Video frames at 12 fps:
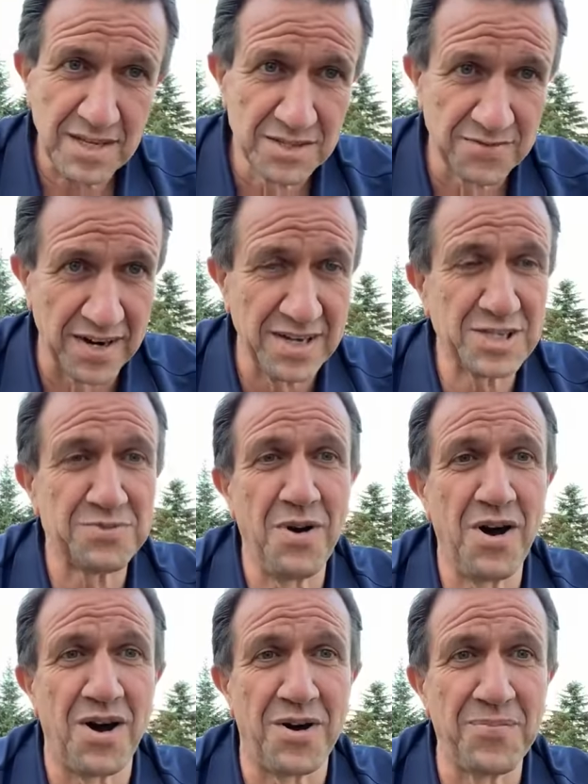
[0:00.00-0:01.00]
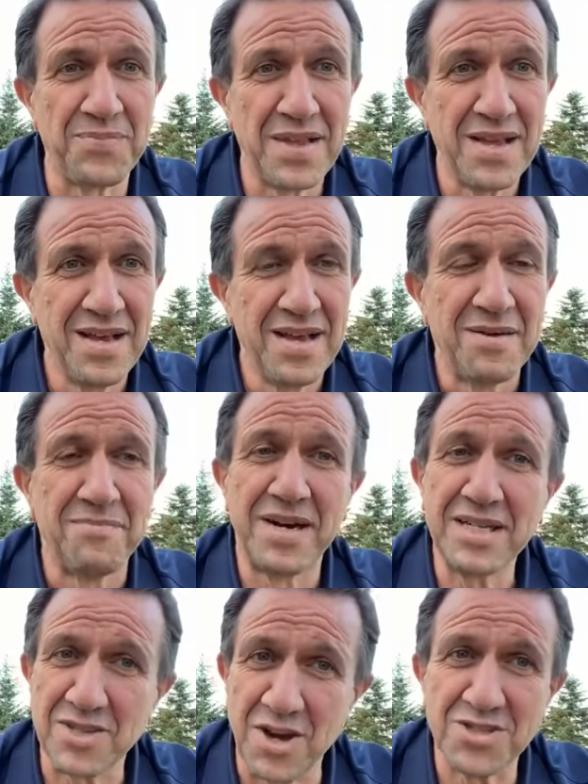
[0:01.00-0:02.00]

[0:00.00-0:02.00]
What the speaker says: It's very small, but it's